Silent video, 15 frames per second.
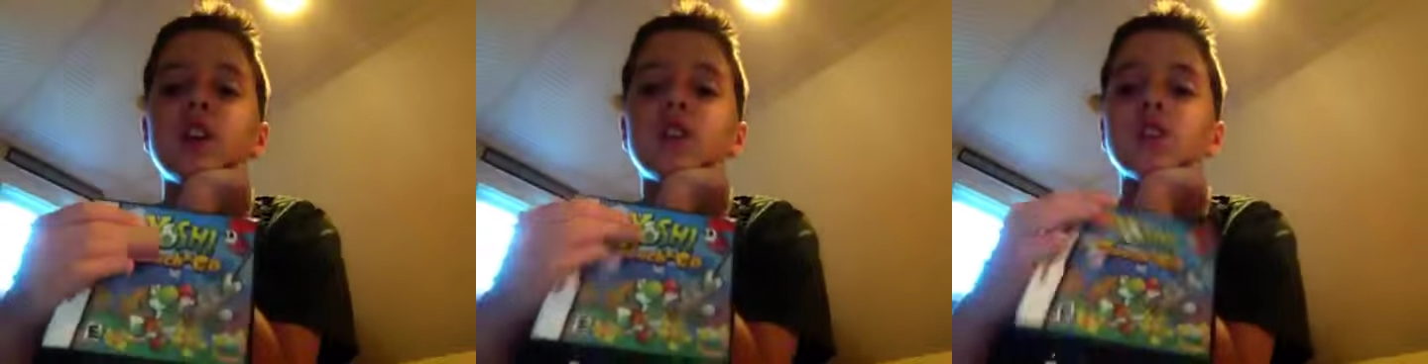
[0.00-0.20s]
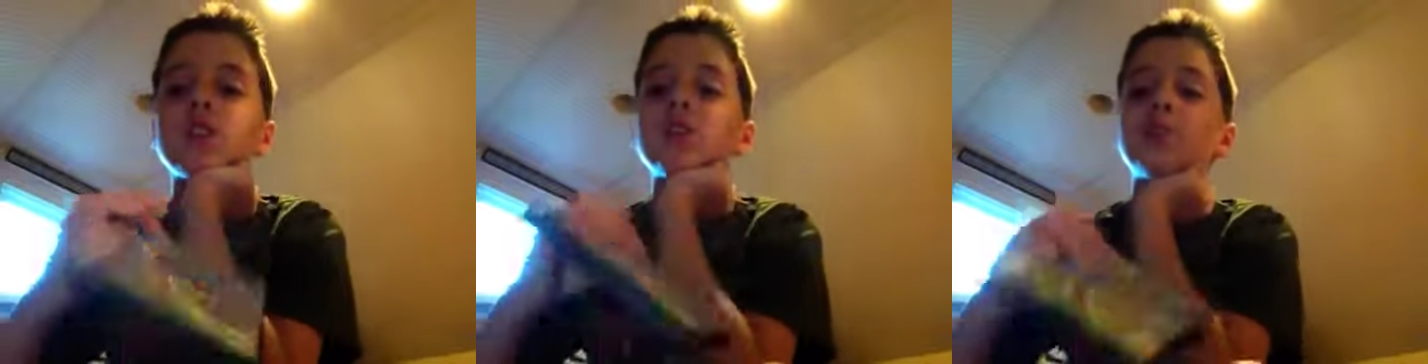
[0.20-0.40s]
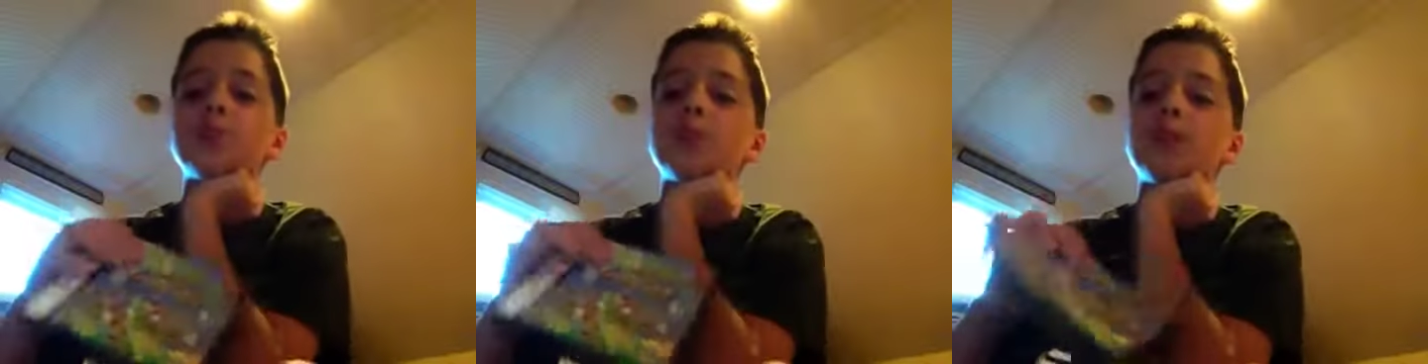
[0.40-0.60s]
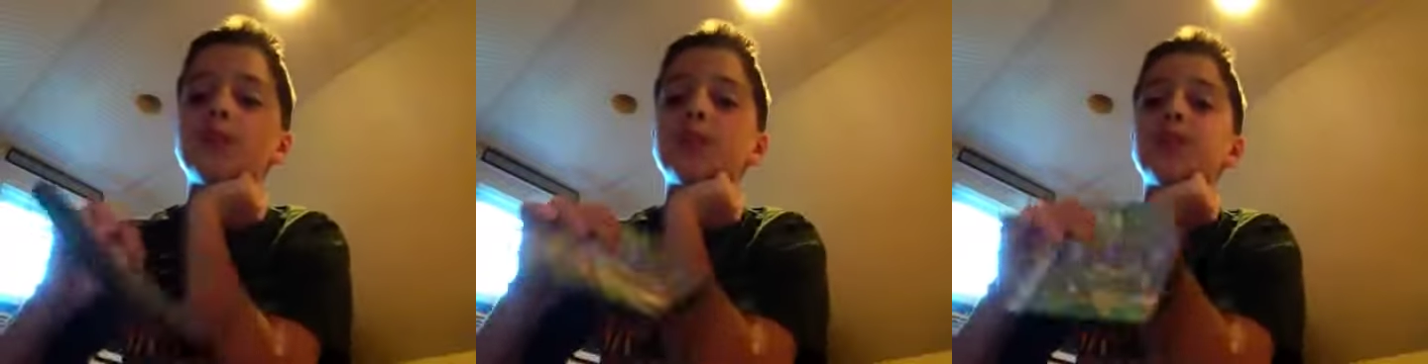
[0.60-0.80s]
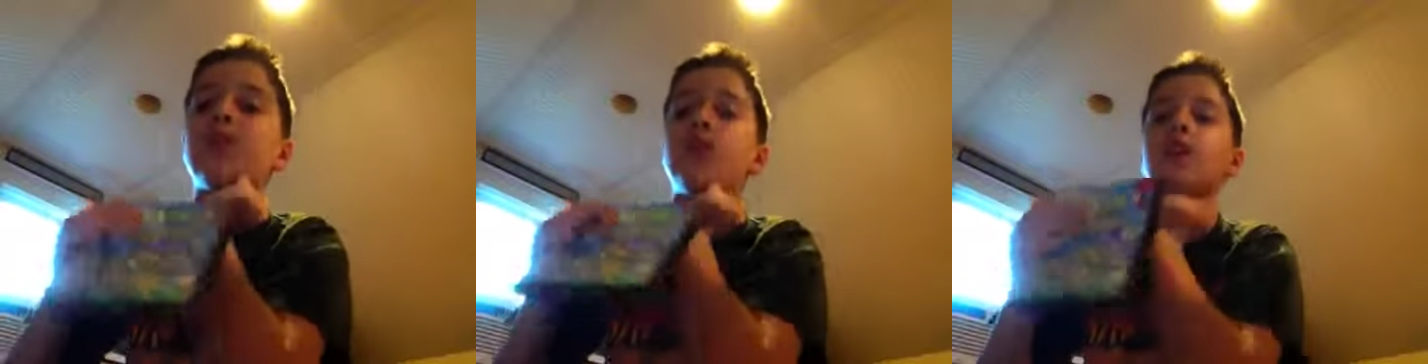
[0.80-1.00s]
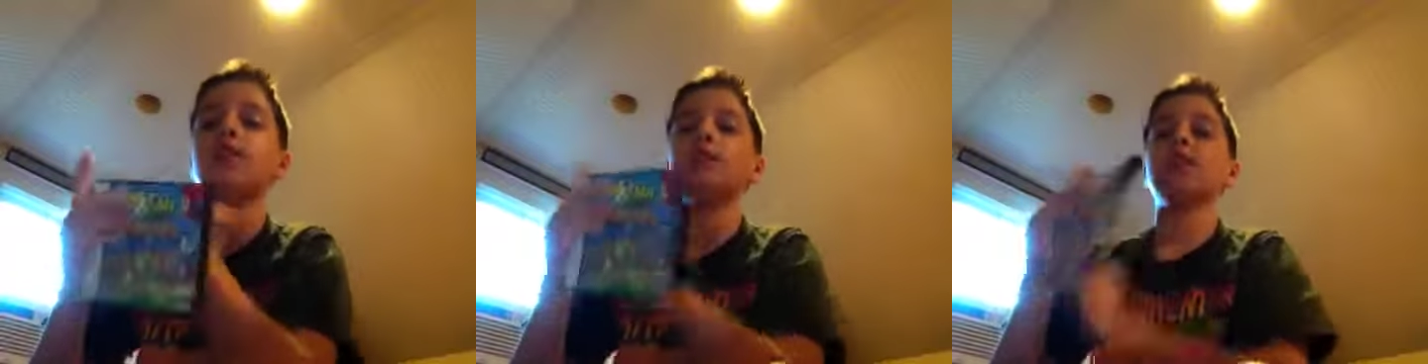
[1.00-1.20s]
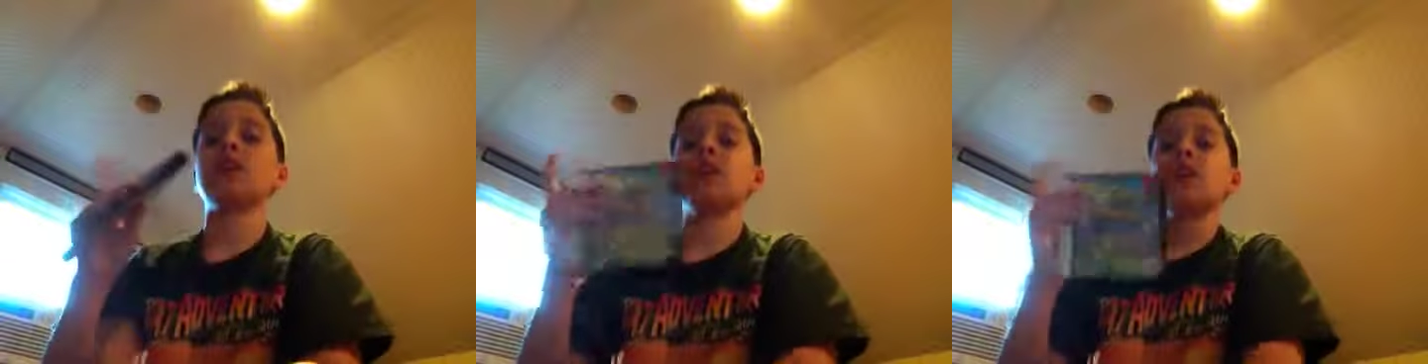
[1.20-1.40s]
versus mode is fun.